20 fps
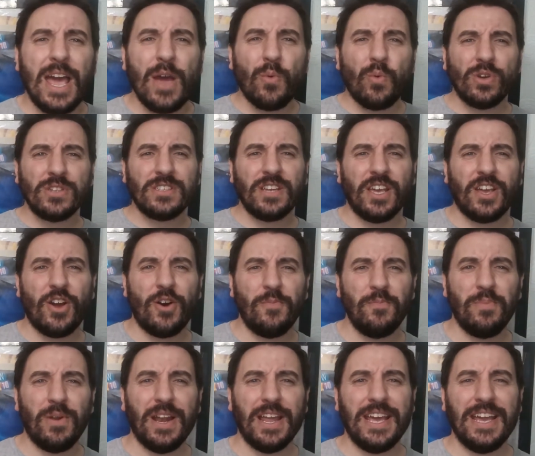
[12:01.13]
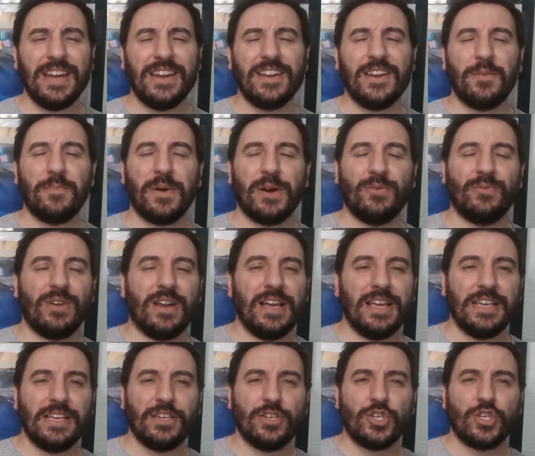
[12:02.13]
wasn't he complaining about
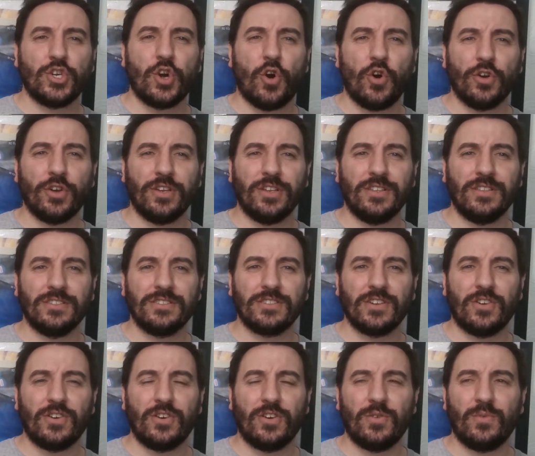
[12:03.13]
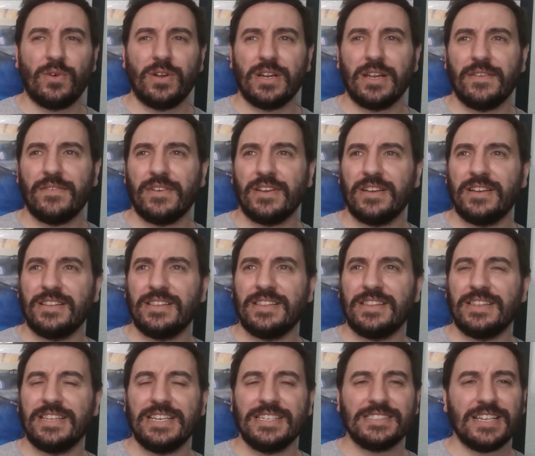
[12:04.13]
like coins or whatever
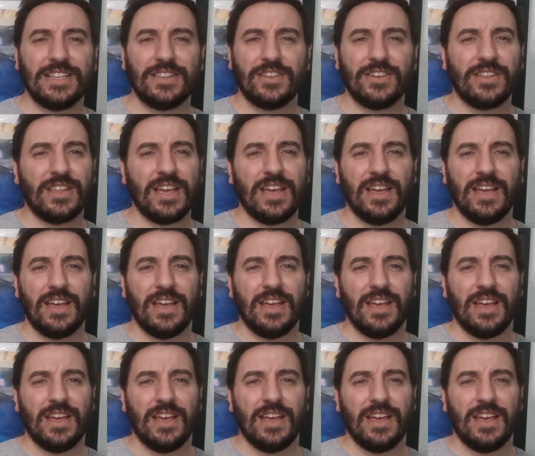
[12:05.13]
and this, that and the other?